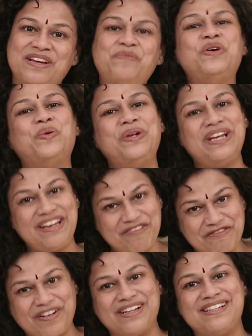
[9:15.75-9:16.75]
We only
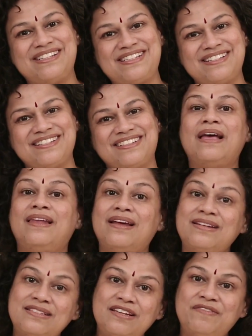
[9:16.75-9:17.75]
live once.
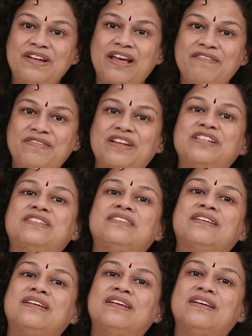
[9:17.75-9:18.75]
Let us live a life that is